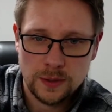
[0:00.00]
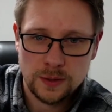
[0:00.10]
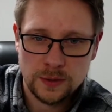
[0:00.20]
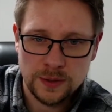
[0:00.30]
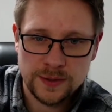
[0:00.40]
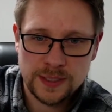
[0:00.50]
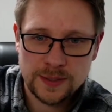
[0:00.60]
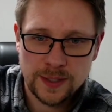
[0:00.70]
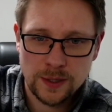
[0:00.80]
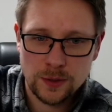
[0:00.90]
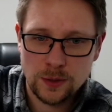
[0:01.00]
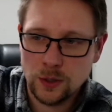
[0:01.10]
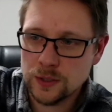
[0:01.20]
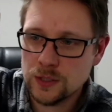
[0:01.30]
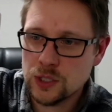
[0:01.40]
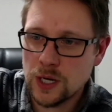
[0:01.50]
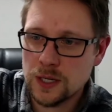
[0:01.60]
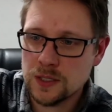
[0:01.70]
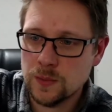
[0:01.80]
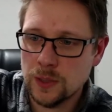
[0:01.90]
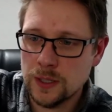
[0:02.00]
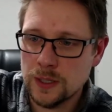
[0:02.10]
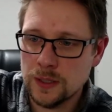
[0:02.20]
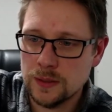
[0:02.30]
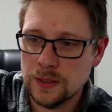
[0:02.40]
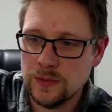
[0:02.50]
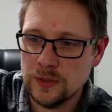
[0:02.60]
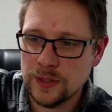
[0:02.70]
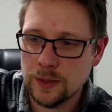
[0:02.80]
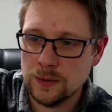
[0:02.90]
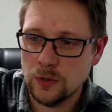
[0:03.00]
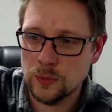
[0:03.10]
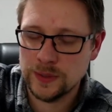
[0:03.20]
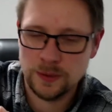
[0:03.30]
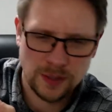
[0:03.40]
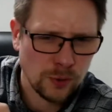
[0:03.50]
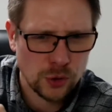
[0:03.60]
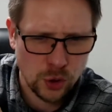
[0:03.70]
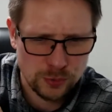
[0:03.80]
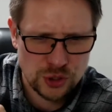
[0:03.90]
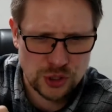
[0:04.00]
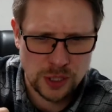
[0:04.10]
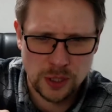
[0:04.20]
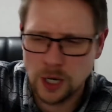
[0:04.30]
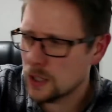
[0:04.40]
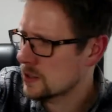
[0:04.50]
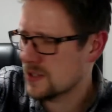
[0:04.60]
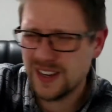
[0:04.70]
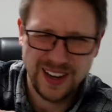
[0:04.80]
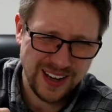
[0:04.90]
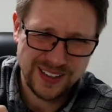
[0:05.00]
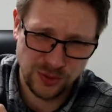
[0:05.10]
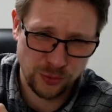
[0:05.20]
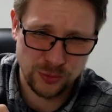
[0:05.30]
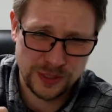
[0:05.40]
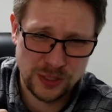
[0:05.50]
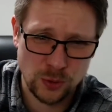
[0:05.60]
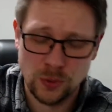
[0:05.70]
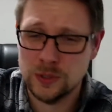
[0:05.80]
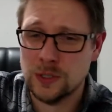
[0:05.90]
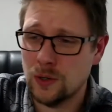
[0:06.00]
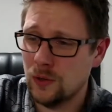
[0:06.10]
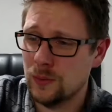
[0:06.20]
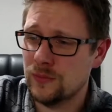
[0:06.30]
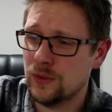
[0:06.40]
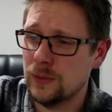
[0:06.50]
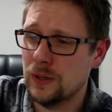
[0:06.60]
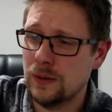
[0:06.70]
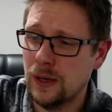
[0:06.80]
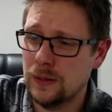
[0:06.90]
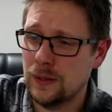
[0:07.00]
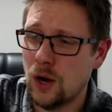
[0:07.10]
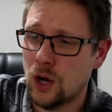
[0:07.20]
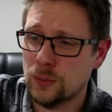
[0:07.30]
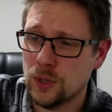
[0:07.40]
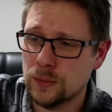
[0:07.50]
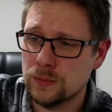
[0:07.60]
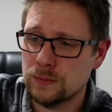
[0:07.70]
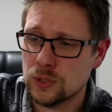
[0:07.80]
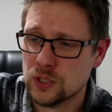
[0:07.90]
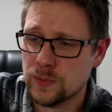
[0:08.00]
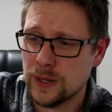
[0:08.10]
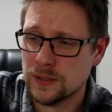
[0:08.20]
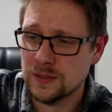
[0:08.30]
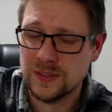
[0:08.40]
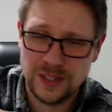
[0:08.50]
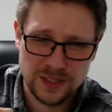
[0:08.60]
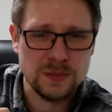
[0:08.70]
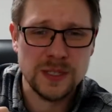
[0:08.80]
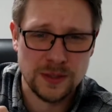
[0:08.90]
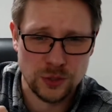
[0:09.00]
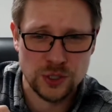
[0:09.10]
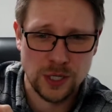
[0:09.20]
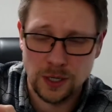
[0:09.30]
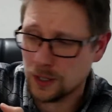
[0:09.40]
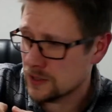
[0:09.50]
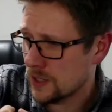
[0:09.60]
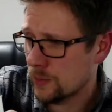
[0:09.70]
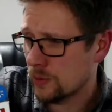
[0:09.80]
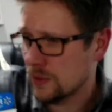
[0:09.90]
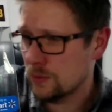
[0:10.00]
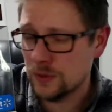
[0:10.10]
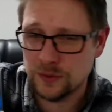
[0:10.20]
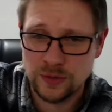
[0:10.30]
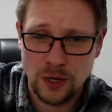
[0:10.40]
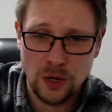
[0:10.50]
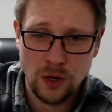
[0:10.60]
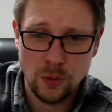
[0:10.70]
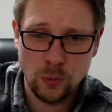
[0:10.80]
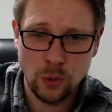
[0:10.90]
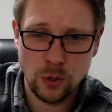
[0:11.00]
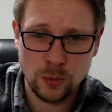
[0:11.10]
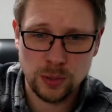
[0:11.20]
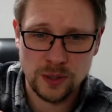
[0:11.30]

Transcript: The detail on his chest plate, even down all the way down to, I'm going to call them shin guards. I don't really know what you call them from an armour perspective. To me, they're shin guards that I probably would have wore playing